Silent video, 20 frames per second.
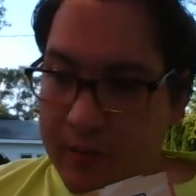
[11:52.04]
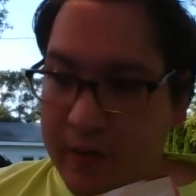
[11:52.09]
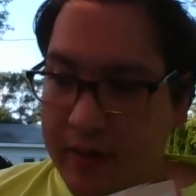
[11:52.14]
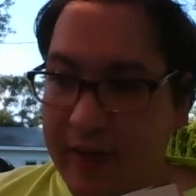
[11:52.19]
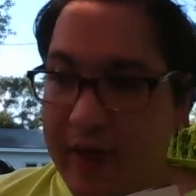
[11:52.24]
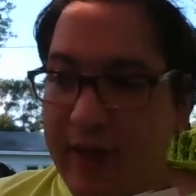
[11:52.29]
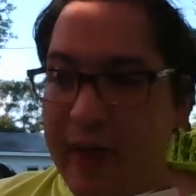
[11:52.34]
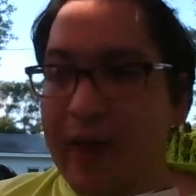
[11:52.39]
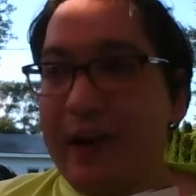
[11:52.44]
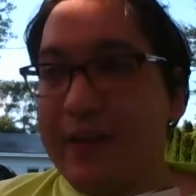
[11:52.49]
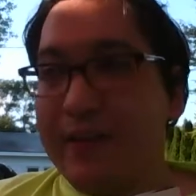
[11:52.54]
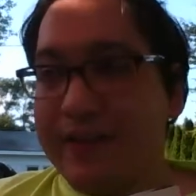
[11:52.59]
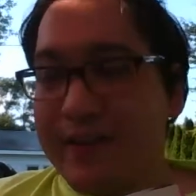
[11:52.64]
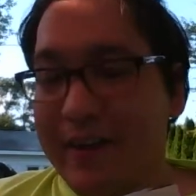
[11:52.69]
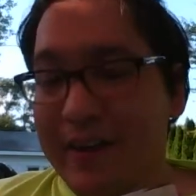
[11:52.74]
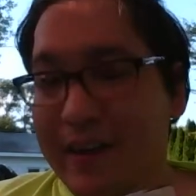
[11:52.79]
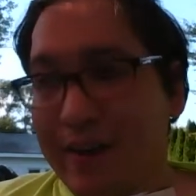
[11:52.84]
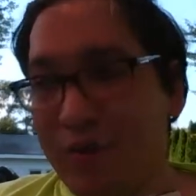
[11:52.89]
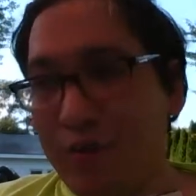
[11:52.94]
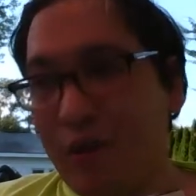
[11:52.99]
Yeah,
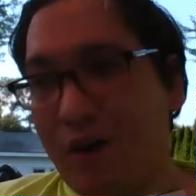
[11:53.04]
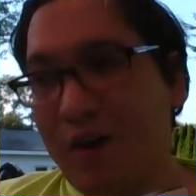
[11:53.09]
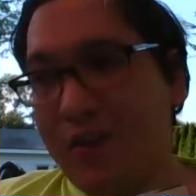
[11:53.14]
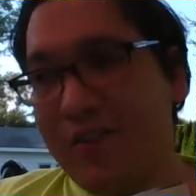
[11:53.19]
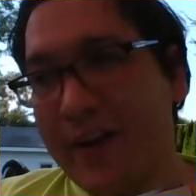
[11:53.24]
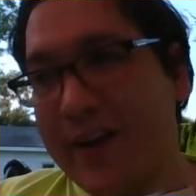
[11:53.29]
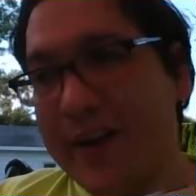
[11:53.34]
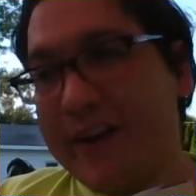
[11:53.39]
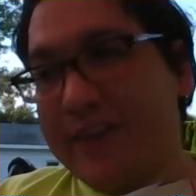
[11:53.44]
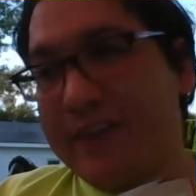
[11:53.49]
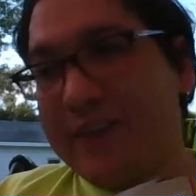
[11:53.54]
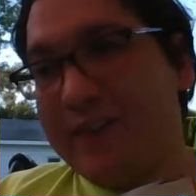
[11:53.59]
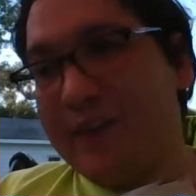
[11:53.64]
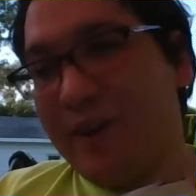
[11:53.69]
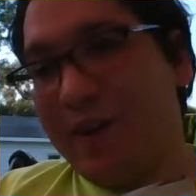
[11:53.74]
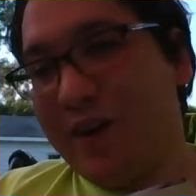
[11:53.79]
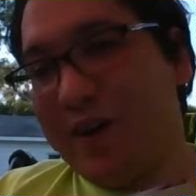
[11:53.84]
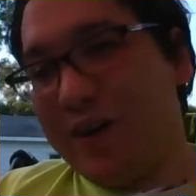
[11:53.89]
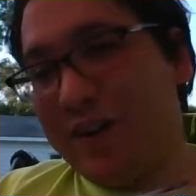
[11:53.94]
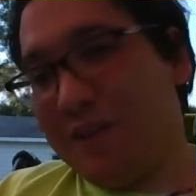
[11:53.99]
Nightcrawler had a
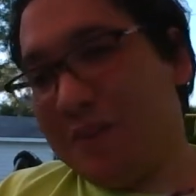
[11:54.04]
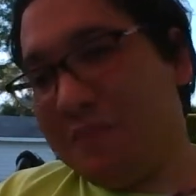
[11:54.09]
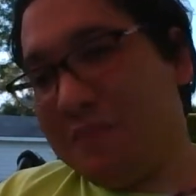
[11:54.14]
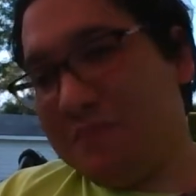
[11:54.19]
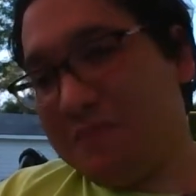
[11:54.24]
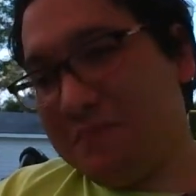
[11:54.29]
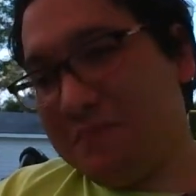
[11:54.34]
daughter.